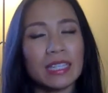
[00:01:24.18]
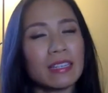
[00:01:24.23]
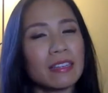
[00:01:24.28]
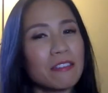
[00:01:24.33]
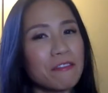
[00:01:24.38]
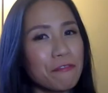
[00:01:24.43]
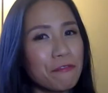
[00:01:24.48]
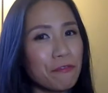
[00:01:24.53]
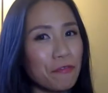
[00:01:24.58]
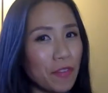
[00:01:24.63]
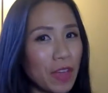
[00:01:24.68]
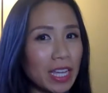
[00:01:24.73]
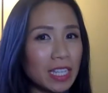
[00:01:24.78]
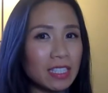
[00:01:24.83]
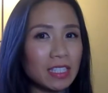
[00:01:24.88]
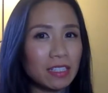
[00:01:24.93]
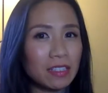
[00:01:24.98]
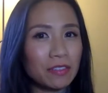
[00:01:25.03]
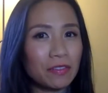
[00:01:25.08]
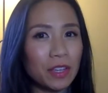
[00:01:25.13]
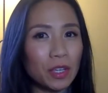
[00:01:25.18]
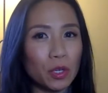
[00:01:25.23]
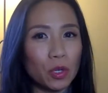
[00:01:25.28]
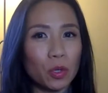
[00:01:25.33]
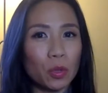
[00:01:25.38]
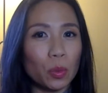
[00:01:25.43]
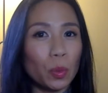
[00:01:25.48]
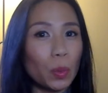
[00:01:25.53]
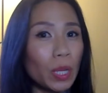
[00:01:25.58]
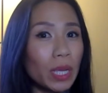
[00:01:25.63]
effective and
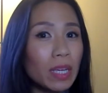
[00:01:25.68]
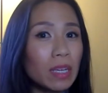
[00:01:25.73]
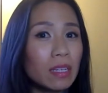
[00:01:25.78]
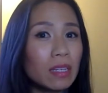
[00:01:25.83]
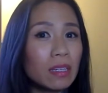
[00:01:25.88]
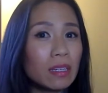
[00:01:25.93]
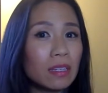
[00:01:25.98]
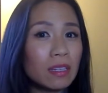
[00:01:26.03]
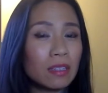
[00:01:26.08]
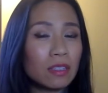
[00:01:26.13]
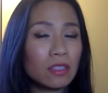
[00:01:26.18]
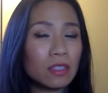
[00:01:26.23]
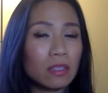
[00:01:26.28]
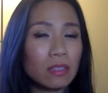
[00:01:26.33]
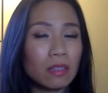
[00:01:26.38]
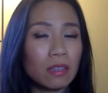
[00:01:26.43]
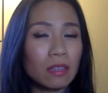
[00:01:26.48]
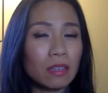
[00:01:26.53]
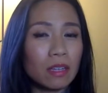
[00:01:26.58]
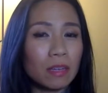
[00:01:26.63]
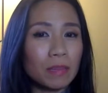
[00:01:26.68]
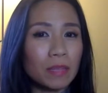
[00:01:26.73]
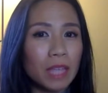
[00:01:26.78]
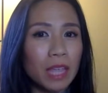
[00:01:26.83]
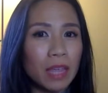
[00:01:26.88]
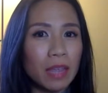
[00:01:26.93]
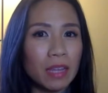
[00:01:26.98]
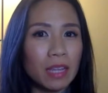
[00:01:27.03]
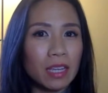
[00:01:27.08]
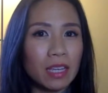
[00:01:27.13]
quick in
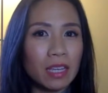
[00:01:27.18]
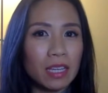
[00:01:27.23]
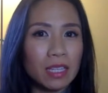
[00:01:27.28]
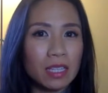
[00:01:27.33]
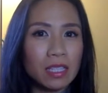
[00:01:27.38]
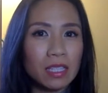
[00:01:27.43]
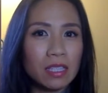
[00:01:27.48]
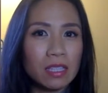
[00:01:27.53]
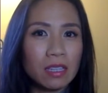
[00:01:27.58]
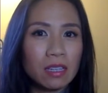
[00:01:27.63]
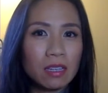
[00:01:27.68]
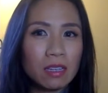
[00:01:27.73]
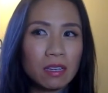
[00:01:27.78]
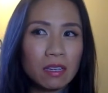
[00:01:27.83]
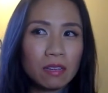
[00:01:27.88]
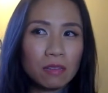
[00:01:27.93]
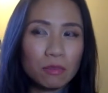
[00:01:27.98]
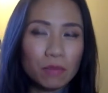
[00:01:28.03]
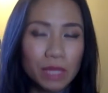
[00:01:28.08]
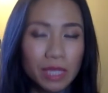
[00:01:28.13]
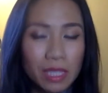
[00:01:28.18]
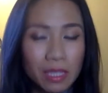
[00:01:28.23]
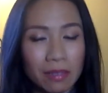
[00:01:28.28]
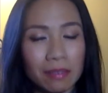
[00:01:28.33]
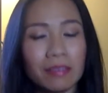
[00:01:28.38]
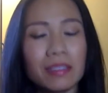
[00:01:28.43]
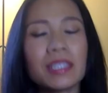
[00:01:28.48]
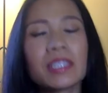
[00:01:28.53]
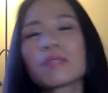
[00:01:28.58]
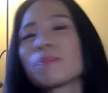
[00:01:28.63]
obtaining its
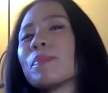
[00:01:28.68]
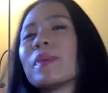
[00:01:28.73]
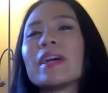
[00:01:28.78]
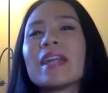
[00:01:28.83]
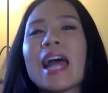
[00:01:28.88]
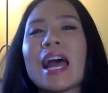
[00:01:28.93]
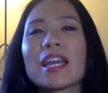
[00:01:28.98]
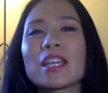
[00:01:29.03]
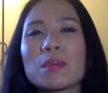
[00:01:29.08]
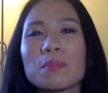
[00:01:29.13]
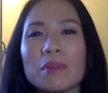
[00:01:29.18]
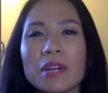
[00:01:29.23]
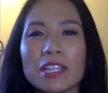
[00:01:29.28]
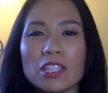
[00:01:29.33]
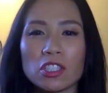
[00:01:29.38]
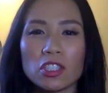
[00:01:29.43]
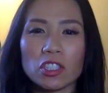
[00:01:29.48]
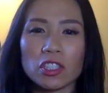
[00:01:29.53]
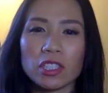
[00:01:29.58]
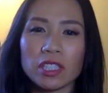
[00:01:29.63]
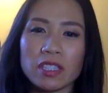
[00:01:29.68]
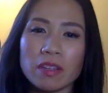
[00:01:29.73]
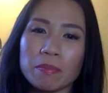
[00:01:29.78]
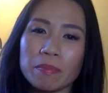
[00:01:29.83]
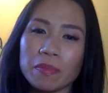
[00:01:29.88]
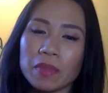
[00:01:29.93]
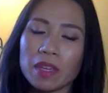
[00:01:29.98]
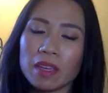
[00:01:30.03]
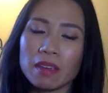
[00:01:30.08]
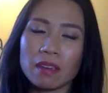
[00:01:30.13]
results, but acupressure is
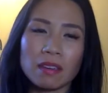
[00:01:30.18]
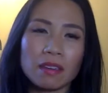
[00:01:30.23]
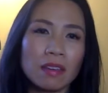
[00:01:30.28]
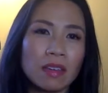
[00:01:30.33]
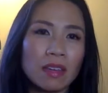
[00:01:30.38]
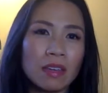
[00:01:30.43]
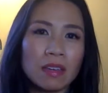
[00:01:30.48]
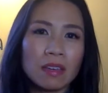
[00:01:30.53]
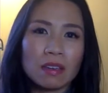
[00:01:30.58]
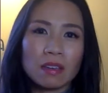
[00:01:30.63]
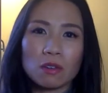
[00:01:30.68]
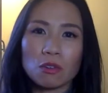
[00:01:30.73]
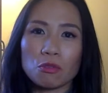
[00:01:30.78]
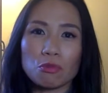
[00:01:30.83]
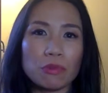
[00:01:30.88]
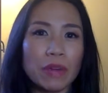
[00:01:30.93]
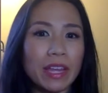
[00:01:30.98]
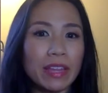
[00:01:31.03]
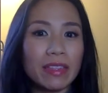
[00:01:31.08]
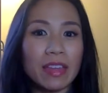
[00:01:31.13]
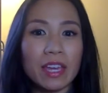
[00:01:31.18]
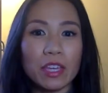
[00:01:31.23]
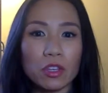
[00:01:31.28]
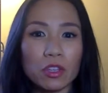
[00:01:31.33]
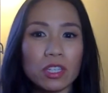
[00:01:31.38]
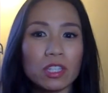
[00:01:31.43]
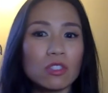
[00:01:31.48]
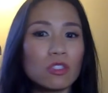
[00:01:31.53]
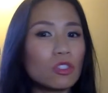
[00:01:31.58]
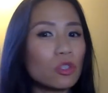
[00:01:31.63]
something great that you
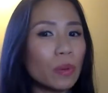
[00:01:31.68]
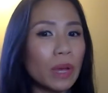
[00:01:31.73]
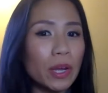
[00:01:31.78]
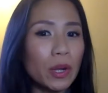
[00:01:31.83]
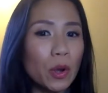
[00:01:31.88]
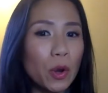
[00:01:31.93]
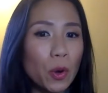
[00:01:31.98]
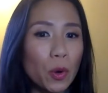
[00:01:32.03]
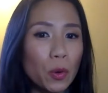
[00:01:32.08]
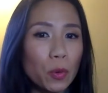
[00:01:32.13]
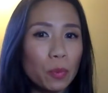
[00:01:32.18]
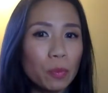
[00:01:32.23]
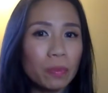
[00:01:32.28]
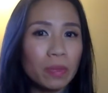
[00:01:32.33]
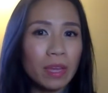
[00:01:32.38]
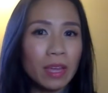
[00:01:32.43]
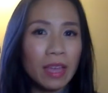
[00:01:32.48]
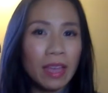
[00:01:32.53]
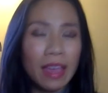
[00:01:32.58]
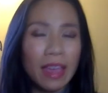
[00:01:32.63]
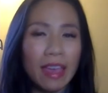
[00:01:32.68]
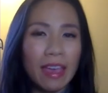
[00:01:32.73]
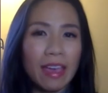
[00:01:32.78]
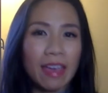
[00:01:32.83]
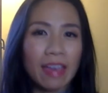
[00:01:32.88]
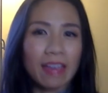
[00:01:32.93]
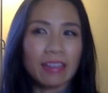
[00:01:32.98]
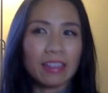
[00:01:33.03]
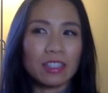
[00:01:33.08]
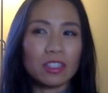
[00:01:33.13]
can do at home
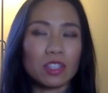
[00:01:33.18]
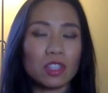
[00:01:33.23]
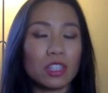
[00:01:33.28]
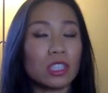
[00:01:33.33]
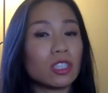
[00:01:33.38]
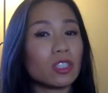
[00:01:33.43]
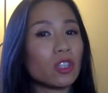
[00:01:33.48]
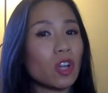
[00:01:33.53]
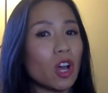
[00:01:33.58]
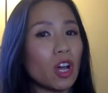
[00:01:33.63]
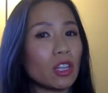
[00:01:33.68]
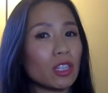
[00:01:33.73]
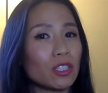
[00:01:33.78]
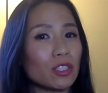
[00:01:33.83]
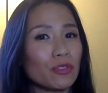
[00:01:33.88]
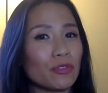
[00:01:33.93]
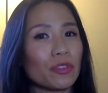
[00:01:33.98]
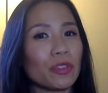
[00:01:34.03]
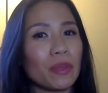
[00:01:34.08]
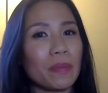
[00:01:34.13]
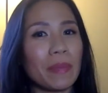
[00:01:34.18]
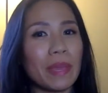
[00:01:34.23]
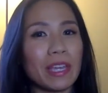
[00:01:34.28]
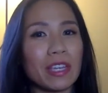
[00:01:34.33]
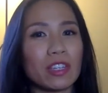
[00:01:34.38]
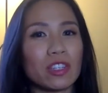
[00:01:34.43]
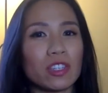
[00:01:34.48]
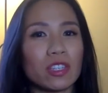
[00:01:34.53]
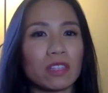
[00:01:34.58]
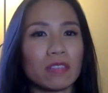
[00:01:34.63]
and it's good knowledge for the
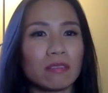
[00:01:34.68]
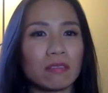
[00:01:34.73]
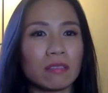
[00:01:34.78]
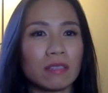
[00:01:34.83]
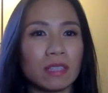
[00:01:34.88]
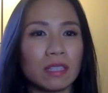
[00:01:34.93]
patient